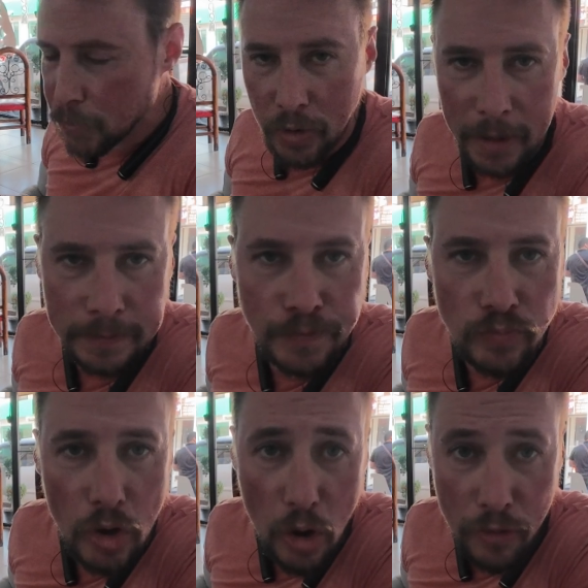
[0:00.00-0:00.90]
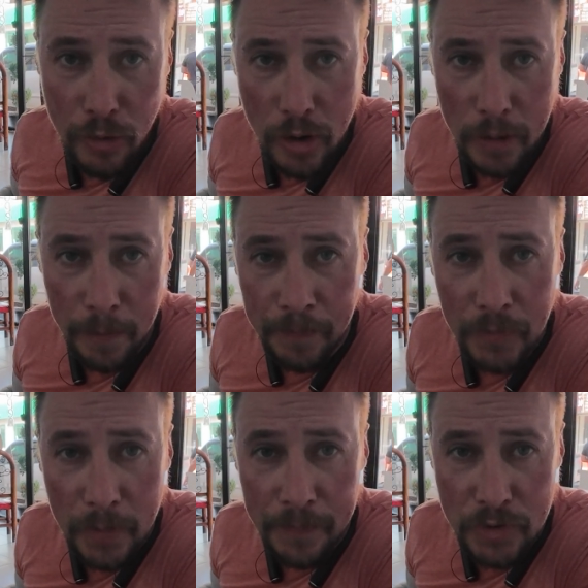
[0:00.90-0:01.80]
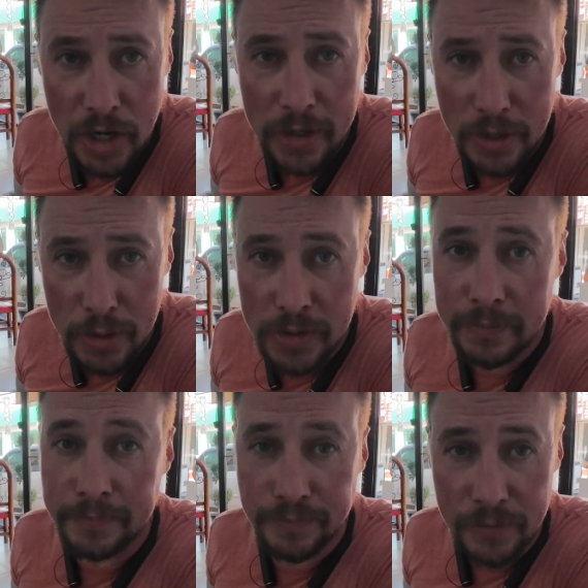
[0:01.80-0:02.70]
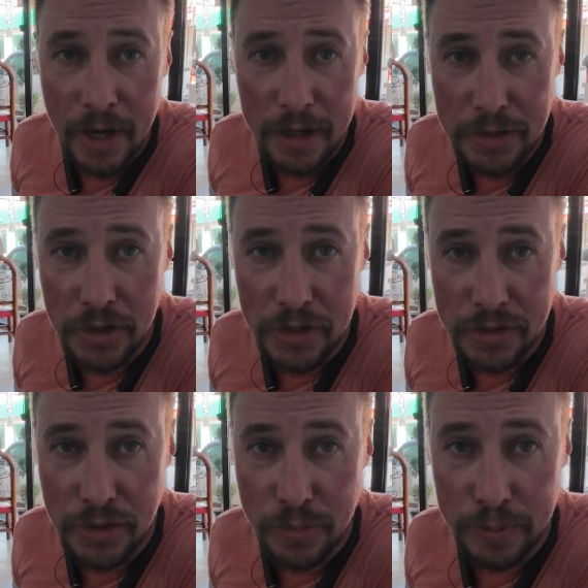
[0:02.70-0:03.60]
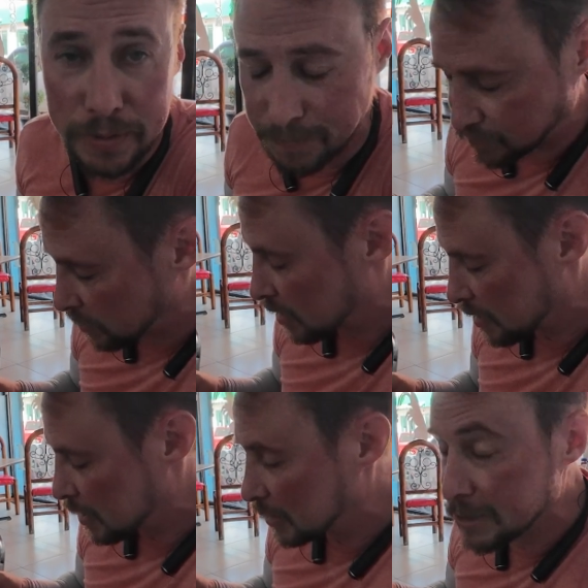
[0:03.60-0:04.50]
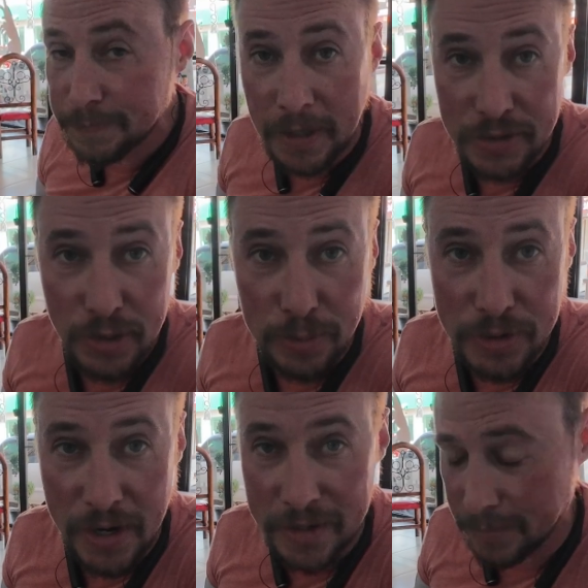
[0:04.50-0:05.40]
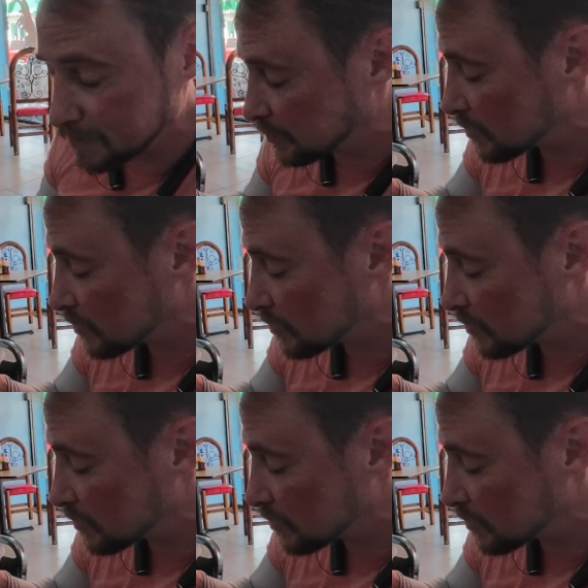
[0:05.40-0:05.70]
Okay, overall, tacos, not as good as soup. That soup was awesome.